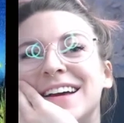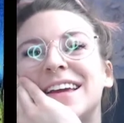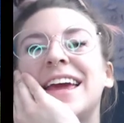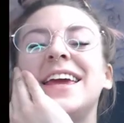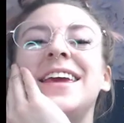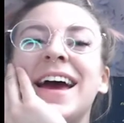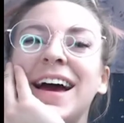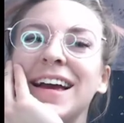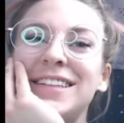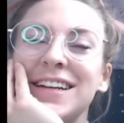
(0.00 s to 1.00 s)
Okay, yeah,
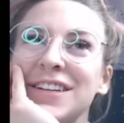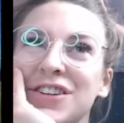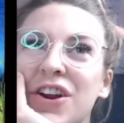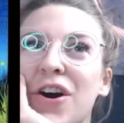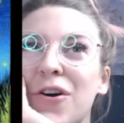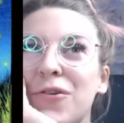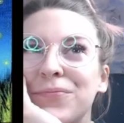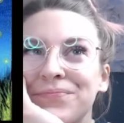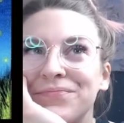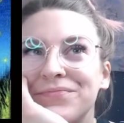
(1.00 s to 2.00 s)
I didn't know.
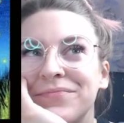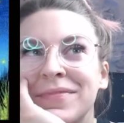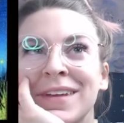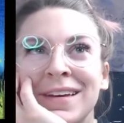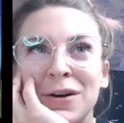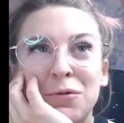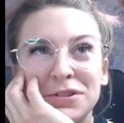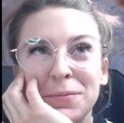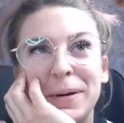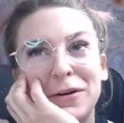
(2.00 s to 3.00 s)

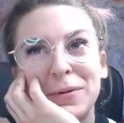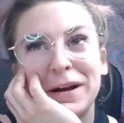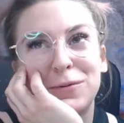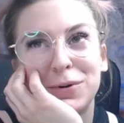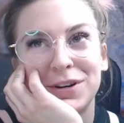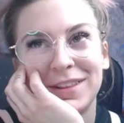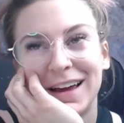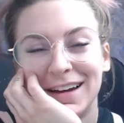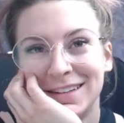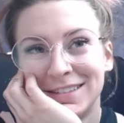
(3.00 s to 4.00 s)
What's a better way to word
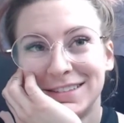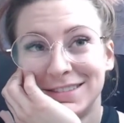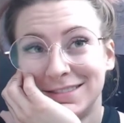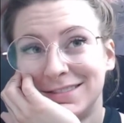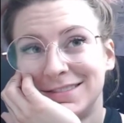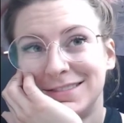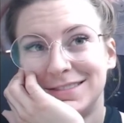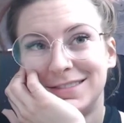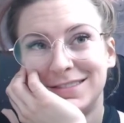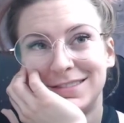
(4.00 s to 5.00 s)
that?
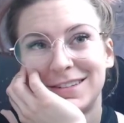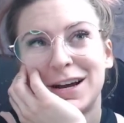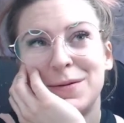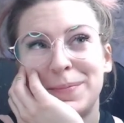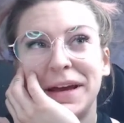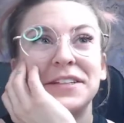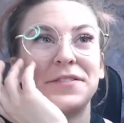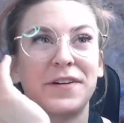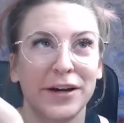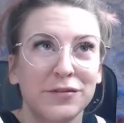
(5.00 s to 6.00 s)
Come paint a
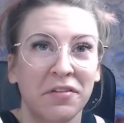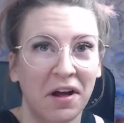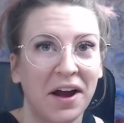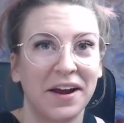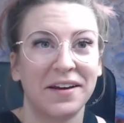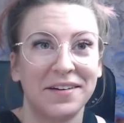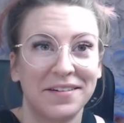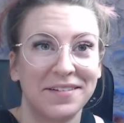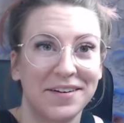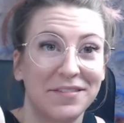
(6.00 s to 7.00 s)
firefly.
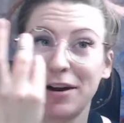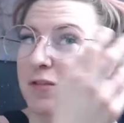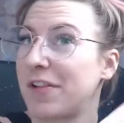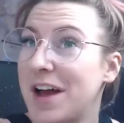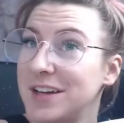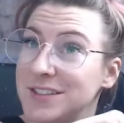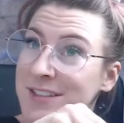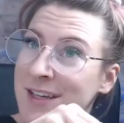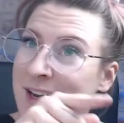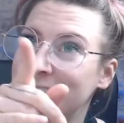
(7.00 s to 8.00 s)

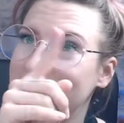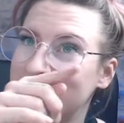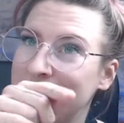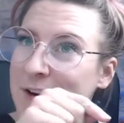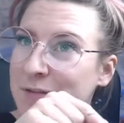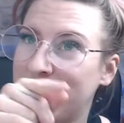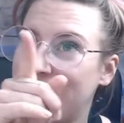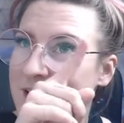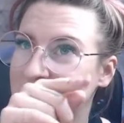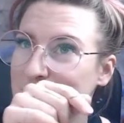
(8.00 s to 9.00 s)
Fireflies? Isn't it
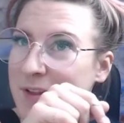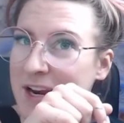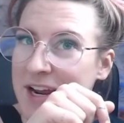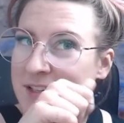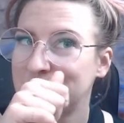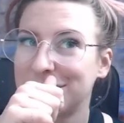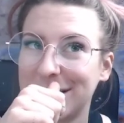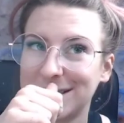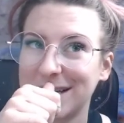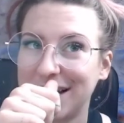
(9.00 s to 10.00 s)
fireflies with an S? Or did
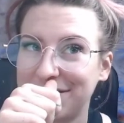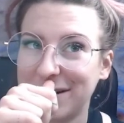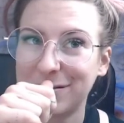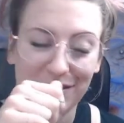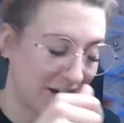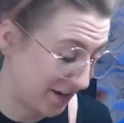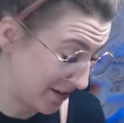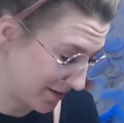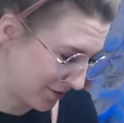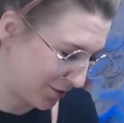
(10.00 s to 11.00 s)
I say firefly?
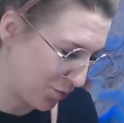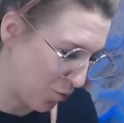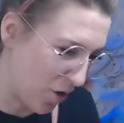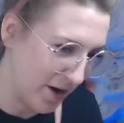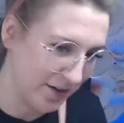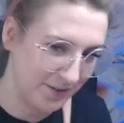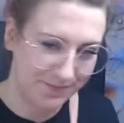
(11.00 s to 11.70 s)
Just one.